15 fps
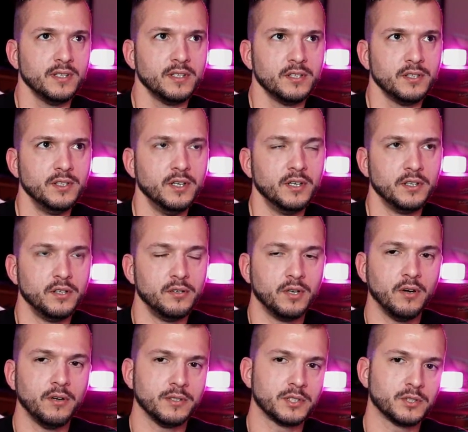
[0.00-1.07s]
you
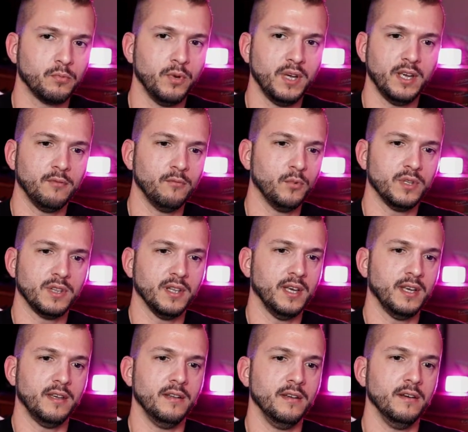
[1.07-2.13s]
go to swing with
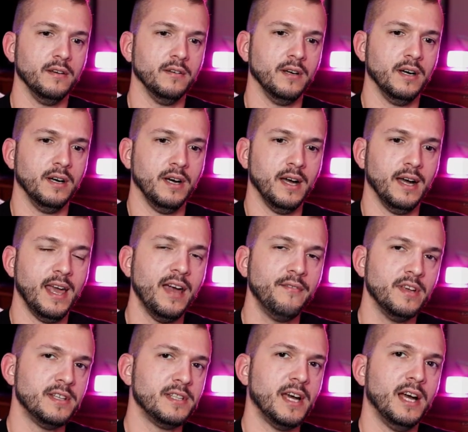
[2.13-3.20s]
a
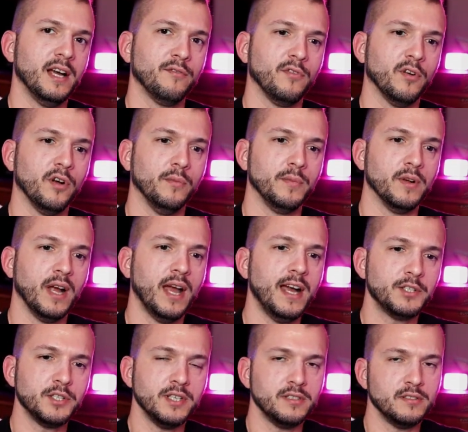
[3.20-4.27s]
heavy attack from your
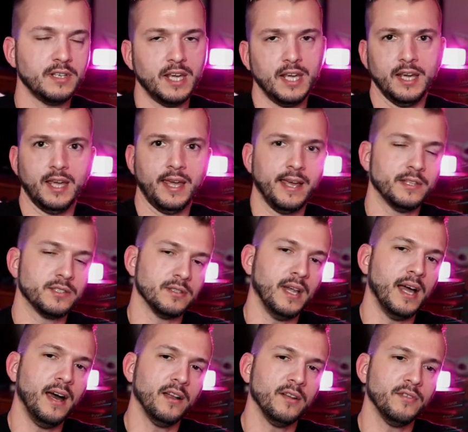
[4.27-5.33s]
hatchet and you can't cancel
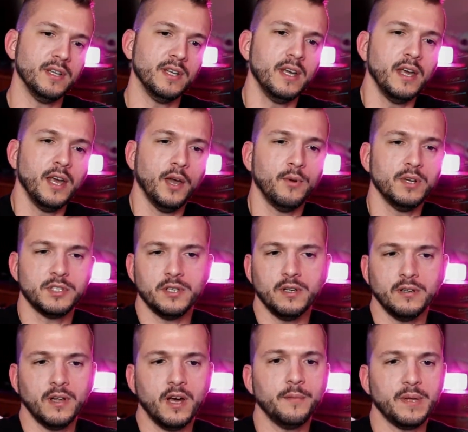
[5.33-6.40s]
out of it. In which, a
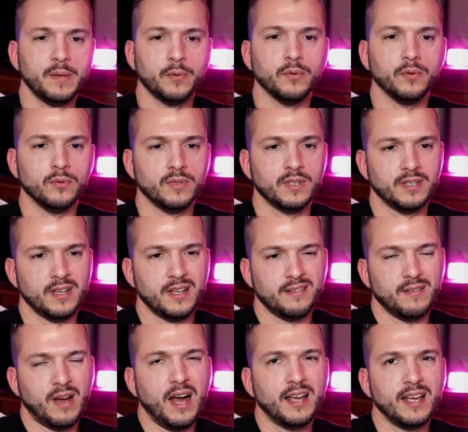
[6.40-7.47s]
lot of people,
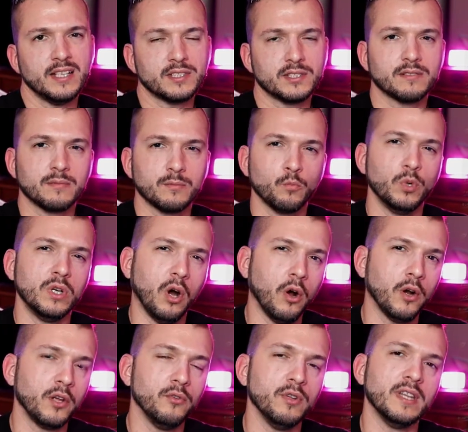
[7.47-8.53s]
I guess, would
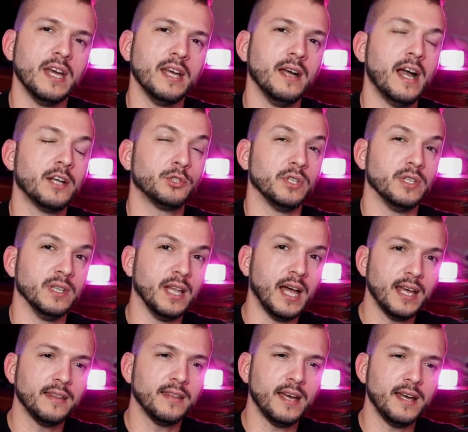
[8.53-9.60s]
argue that they actually
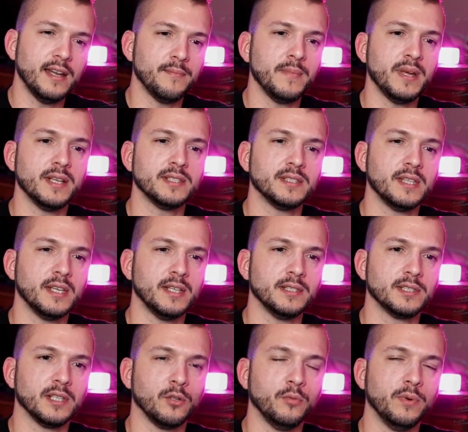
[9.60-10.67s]
like that. It makes
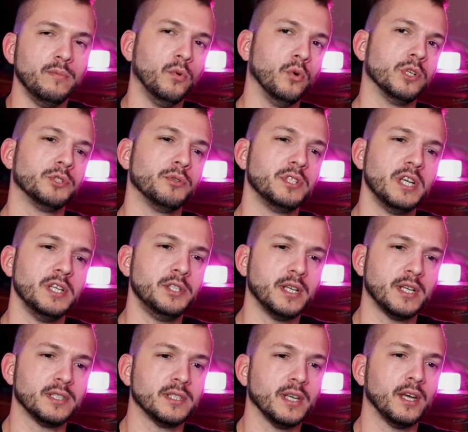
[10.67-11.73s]
things a little bit more strategic.
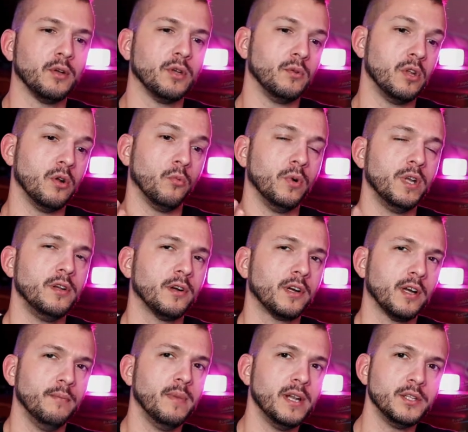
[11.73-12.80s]
It's like, when you're
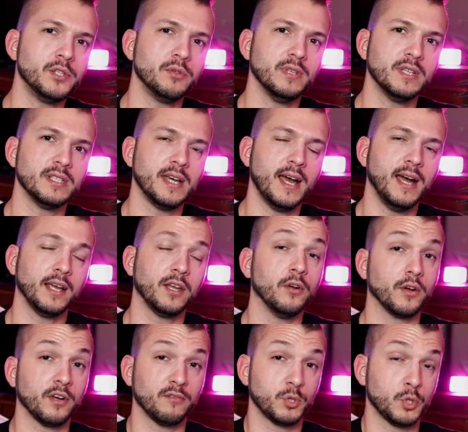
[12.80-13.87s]
committed to an attack,
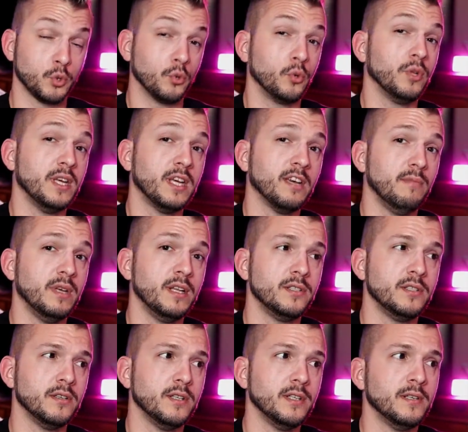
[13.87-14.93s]
you're truly committed
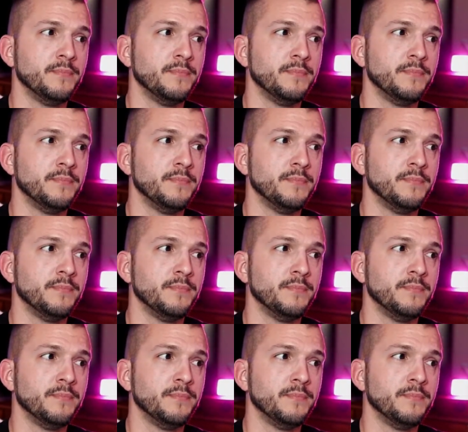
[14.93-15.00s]
to it.